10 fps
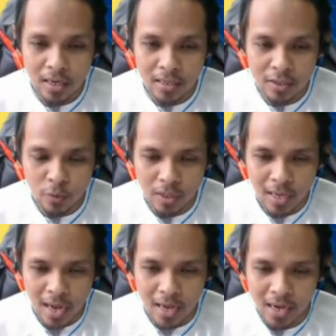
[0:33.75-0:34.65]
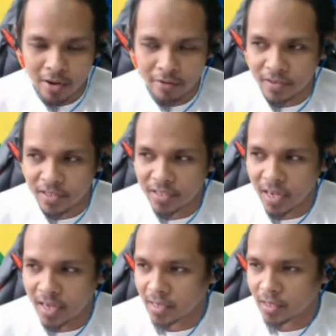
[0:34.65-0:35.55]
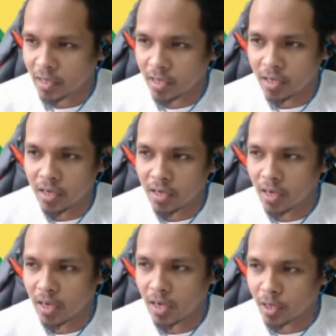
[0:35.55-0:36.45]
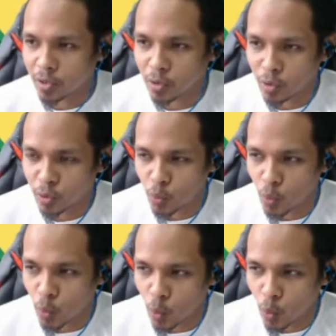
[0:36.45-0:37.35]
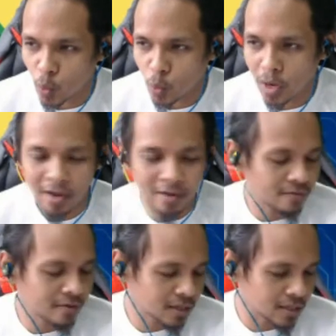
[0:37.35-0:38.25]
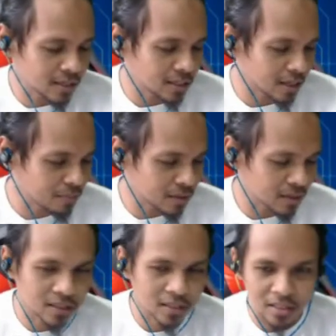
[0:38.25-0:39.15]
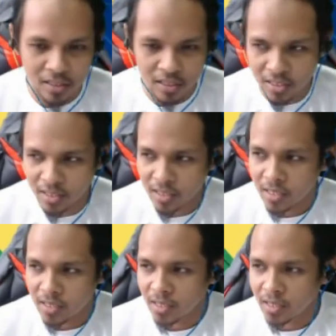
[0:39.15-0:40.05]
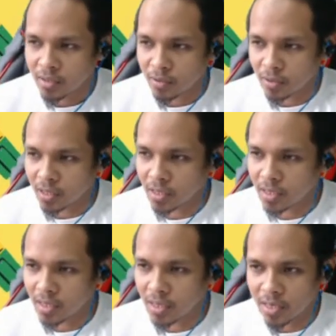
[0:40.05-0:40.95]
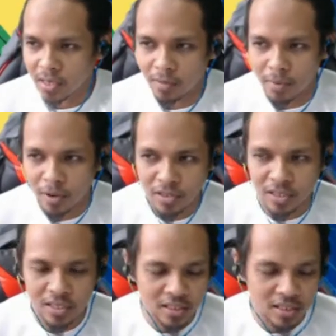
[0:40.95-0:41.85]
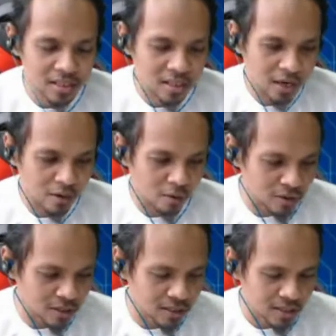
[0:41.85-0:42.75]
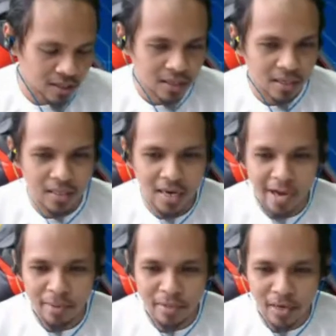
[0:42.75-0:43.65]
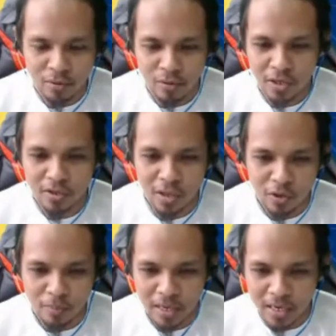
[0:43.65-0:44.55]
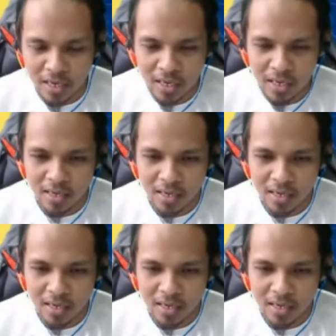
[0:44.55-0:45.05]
this week I have decided to cover the chapter 13. Okey, about genetic technology. Kita nak habiskan dulu tajuk-tajuk pendek